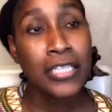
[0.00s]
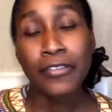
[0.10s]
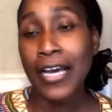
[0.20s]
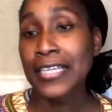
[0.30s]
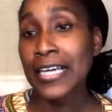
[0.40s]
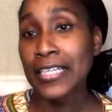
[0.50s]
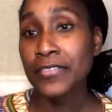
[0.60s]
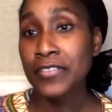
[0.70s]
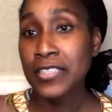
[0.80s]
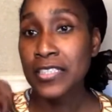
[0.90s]

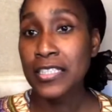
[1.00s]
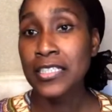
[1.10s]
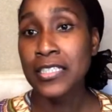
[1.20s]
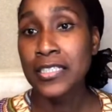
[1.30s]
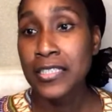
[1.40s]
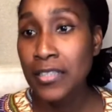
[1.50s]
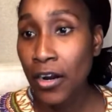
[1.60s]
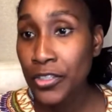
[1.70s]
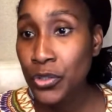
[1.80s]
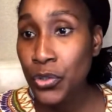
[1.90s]
If the seeds
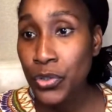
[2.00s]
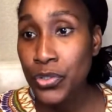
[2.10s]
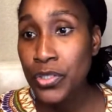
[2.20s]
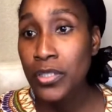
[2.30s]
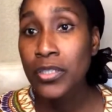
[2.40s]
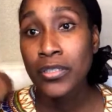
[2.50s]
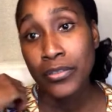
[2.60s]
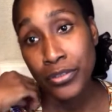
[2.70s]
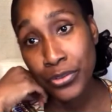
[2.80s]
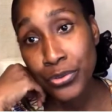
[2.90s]
aren't cooked,
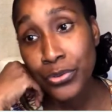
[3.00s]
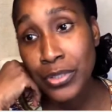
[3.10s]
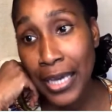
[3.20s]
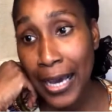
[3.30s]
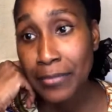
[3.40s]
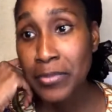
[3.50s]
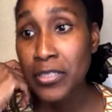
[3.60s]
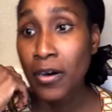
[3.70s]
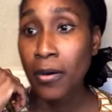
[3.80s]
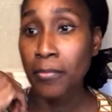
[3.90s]
you can
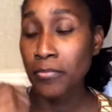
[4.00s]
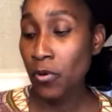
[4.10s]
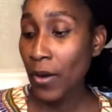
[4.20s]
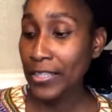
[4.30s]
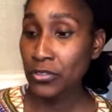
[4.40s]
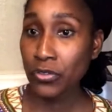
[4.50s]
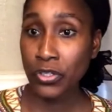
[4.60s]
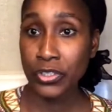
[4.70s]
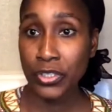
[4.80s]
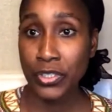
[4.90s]
become quite
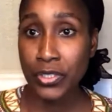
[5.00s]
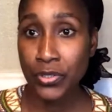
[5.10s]
nauseous.